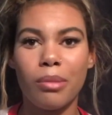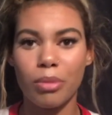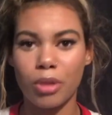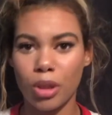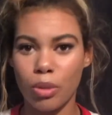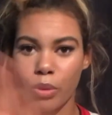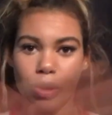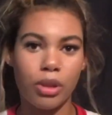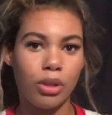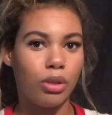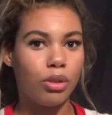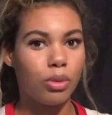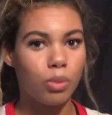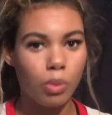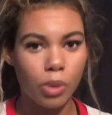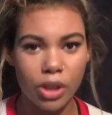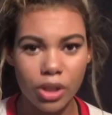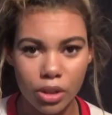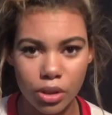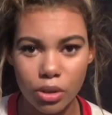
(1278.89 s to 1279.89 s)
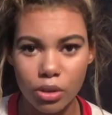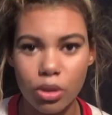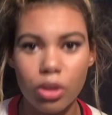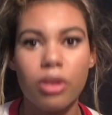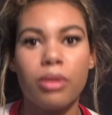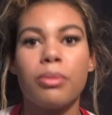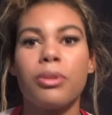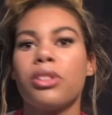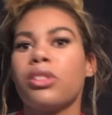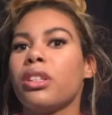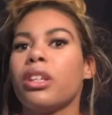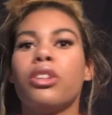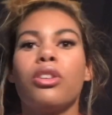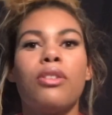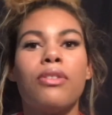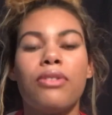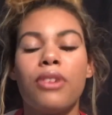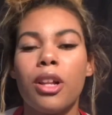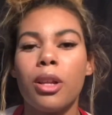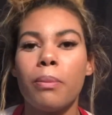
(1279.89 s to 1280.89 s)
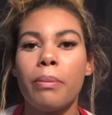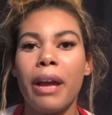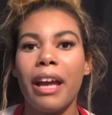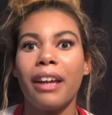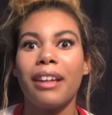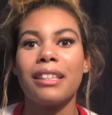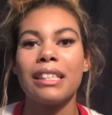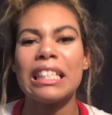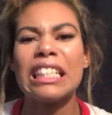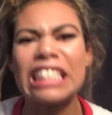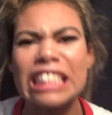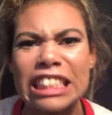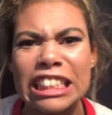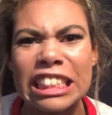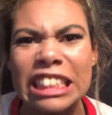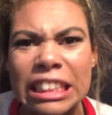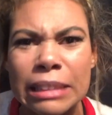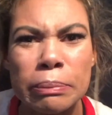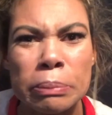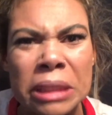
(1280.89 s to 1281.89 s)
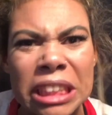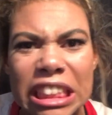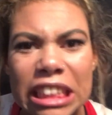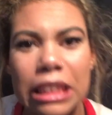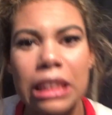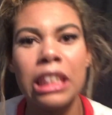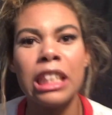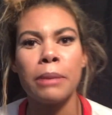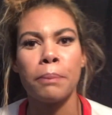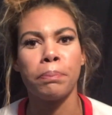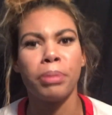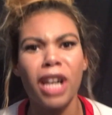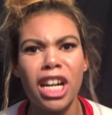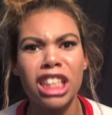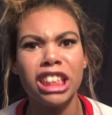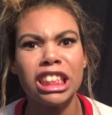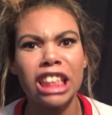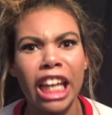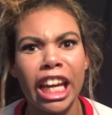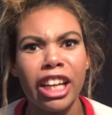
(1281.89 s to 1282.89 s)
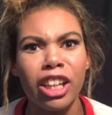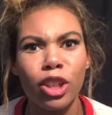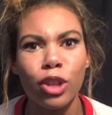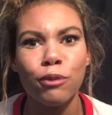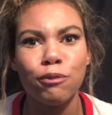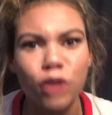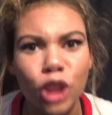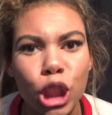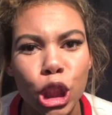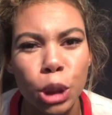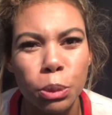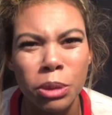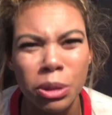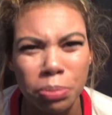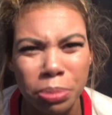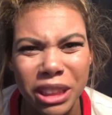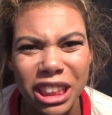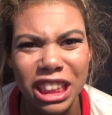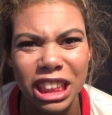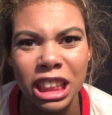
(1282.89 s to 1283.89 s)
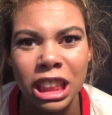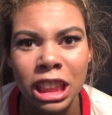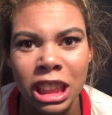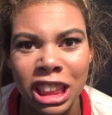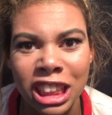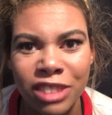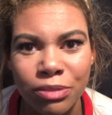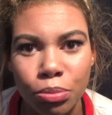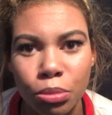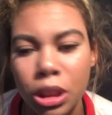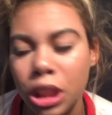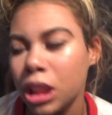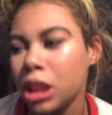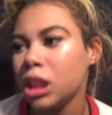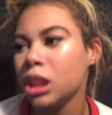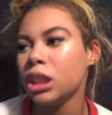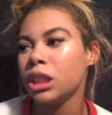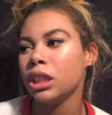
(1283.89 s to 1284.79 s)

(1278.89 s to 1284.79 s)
I'm not one of those weird YouTubers that don't follow back, because I get mad. Like Brendan Taylor, follow me back and love me.